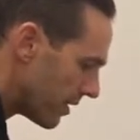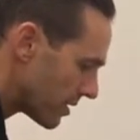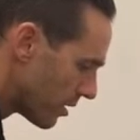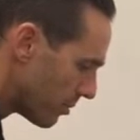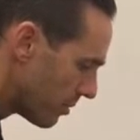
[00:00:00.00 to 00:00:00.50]

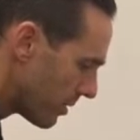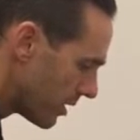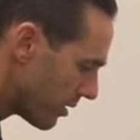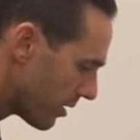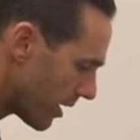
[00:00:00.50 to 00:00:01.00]
this arm up
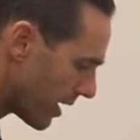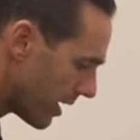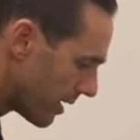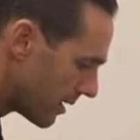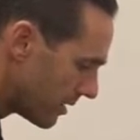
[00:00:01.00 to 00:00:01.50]
under your
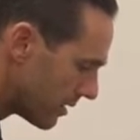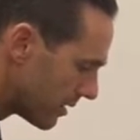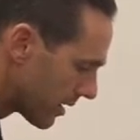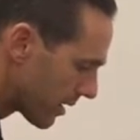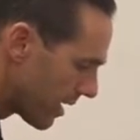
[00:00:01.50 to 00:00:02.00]
head
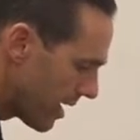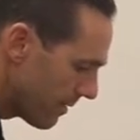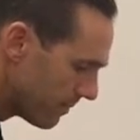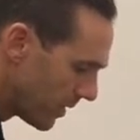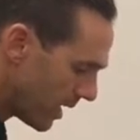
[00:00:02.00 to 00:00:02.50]
like
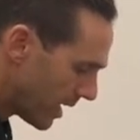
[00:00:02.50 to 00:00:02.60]
that.